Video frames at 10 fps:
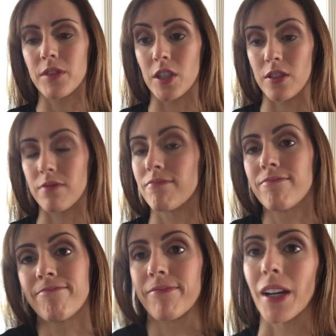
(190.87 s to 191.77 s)
Just,
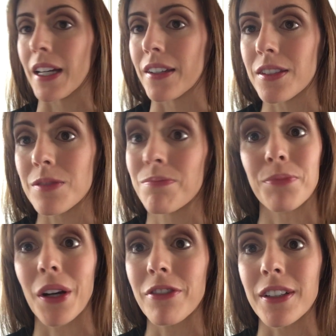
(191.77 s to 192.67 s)
I guess,
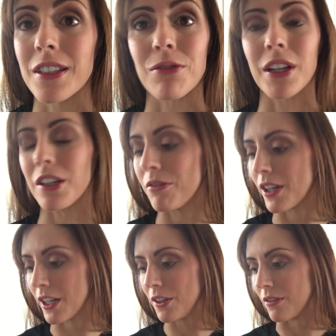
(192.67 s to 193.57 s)
preference, what you
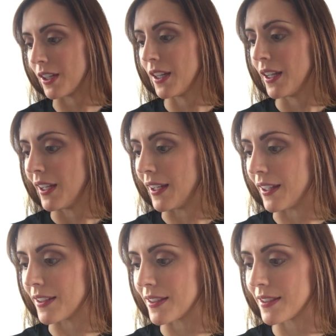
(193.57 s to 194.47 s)
want to do.
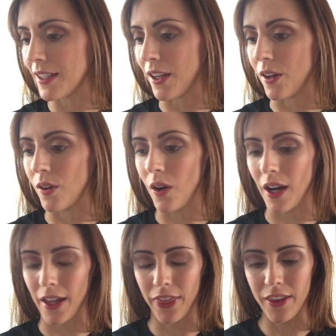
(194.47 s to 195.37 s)
So
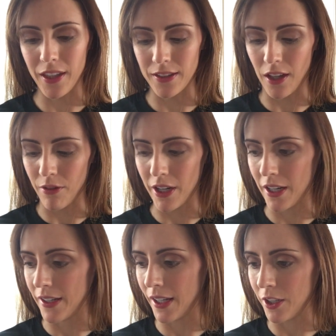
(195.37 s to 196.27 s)
I think that's all I wanted
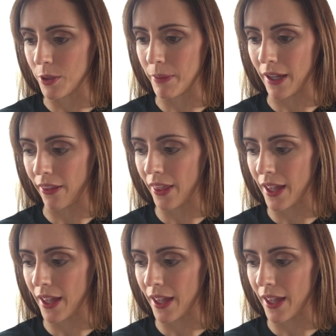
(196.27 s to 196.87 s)
to tell you about